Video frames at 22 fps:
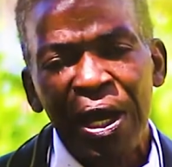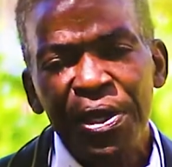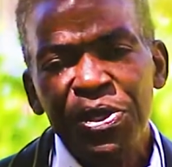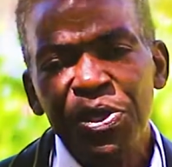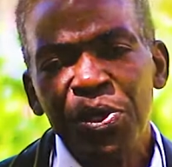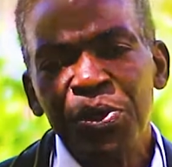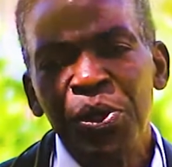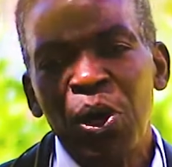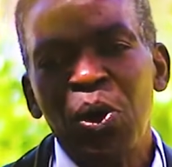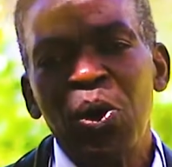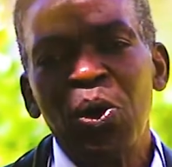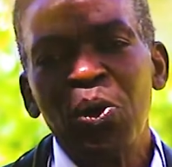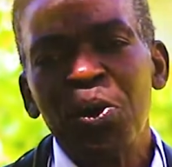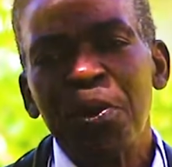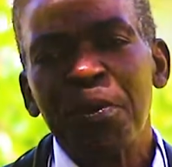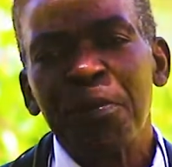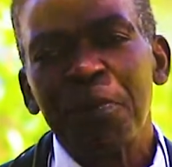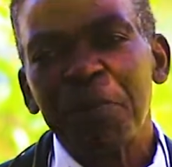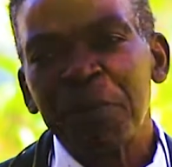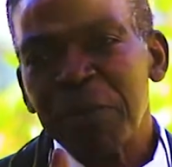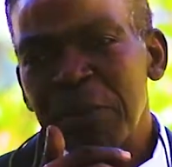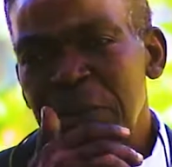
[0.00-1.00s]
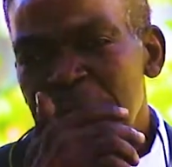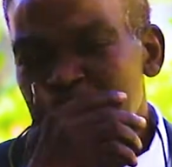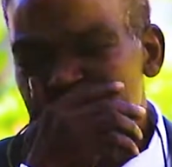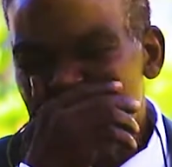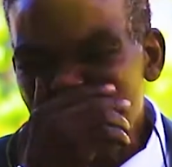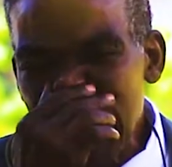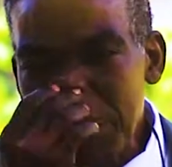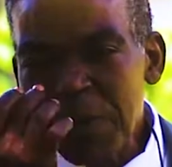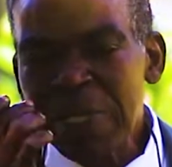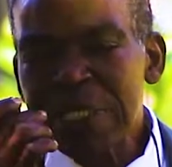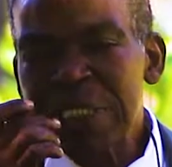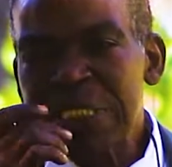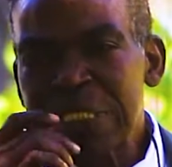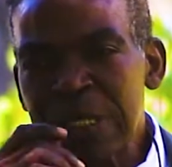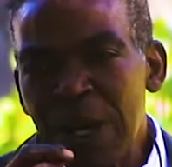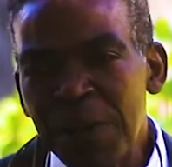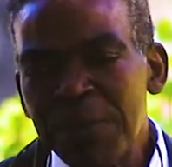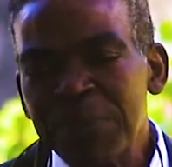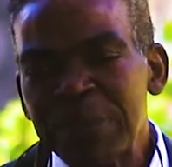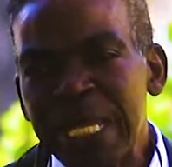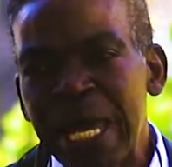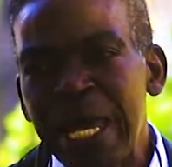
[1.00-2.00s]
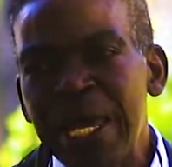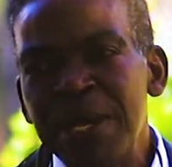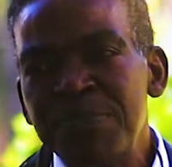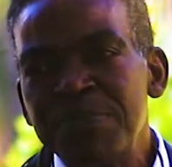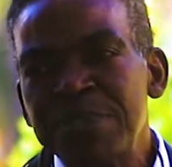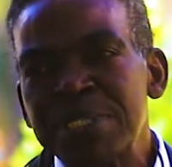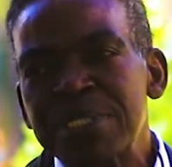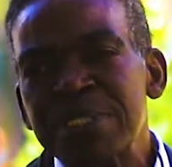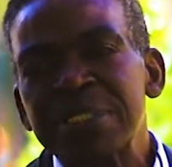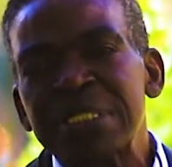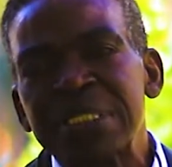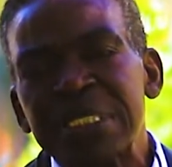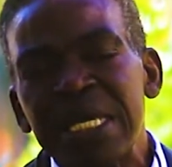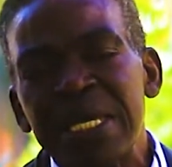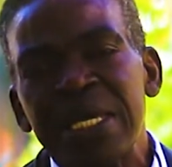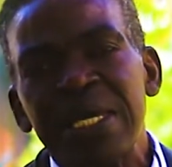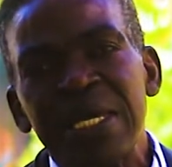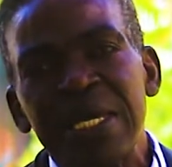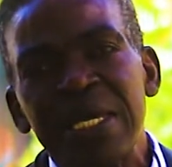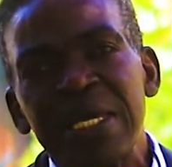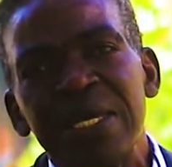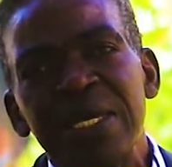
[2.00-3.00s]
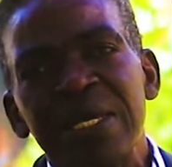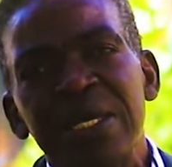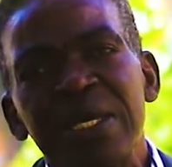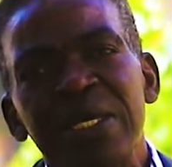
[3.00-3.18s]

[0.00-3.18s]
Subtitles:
You know, people sometimes say